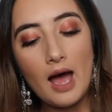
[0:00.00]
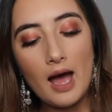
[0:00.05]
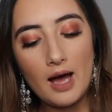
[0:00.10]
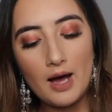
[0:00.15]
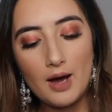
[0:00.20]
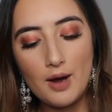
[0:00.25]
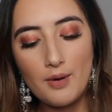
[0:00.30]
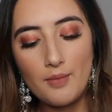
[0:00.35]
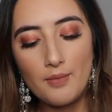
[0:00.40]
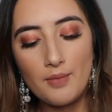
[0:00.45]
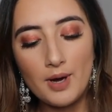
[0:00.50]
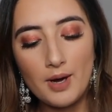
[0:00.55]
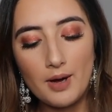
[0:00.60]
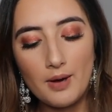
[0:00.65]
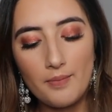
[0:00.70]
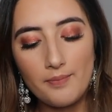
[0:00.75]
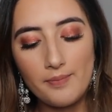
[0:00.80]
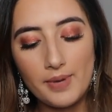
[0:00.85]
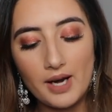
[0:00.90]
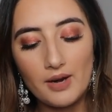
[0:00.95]

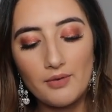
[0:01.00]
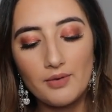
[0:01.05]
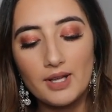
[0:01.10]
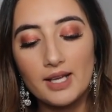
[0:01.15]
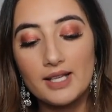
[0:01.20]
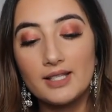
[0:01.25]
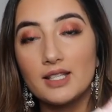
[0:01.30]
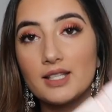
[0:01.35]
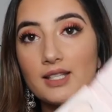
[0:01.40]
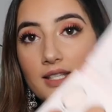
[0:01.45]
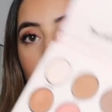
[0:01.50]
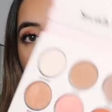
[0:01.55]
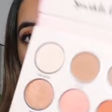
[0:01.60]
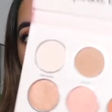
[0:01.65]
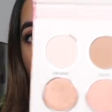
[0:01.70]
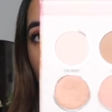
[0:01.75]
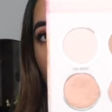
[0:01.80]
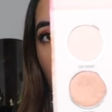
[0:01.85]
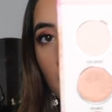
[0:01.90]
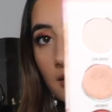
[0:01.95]
But I realized this is
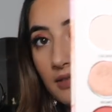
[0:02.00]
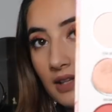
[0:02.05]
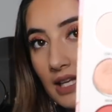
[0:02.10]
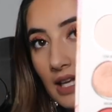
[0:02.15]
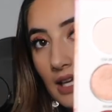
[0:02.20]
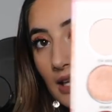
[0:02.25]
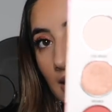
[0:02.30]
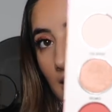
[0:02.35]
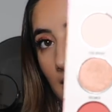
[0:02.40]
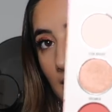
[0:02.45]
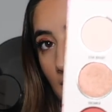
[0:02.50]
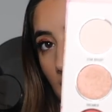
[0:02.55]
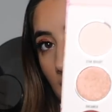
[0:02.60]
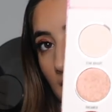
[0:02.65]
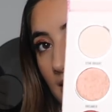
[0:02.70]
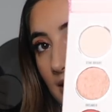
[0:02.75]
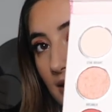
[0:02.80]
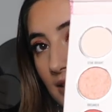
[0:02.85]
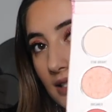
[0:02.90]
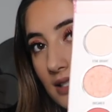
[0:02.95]
like kind of like a
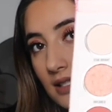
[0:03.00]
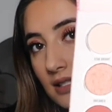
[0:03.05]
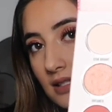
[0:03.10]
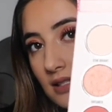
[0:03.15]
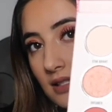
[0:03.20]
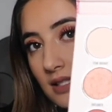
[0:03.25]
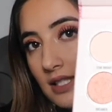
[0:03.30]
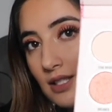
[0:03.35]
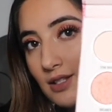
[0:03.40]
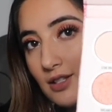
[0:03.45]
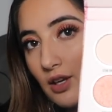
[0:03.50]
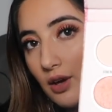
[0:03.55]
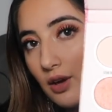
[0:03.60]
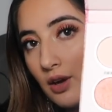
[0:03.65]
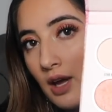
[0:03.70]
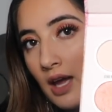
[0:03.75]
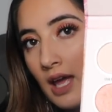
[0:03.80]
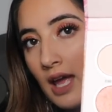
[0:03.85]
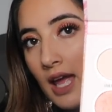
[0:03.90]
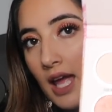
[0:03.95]
glitter consistency, so
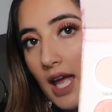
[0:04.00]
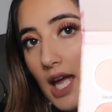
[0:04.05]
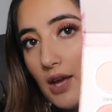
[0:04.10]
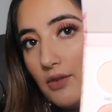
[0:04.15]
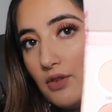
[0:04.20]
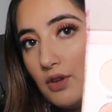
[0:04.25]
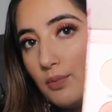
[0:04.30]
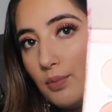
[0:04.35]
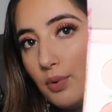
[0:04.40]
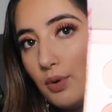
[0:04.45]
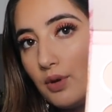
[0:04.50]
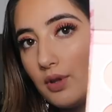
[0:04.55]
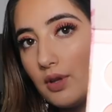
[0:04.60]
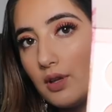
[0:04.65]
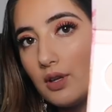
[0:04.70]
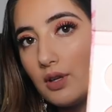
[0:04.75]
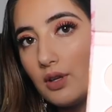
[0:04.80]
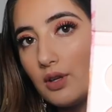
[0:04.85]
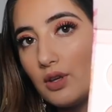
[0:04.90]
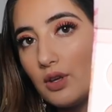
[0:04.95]
if you
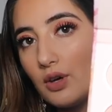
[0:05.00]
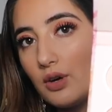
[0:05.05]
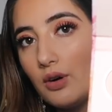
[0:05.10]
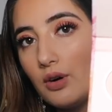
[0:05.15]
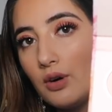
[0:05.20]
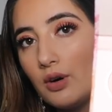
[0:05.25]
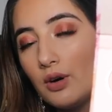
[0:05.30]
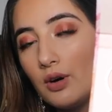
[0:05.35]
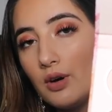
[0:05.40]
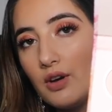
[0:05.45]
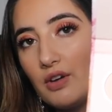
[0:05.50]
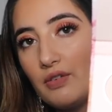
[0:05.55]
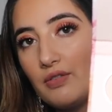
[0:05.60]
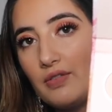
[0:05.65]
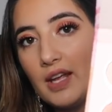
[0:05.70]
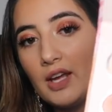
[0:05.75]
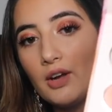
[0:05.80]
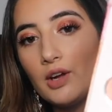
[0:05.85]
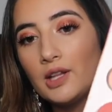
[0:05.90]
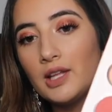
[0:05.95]
put your
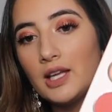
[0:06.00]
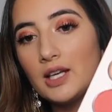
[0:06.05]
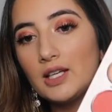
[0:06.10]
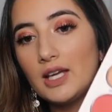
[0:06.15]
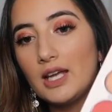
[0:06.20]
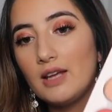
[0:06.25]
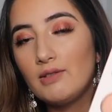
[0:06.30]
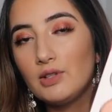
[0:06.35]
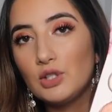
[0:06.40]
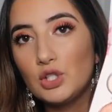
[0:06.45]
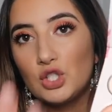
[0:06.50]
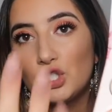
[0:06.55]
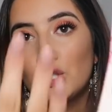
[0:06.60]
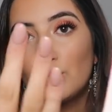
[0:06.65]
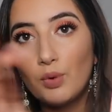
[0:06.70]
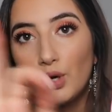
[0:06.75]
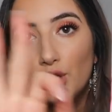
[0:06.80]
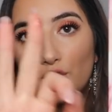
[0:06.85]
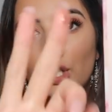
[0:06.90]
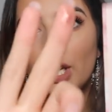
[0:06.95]
finger in there to even
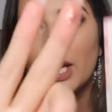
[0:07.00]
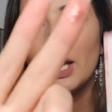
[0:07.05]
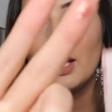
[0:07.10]
swatch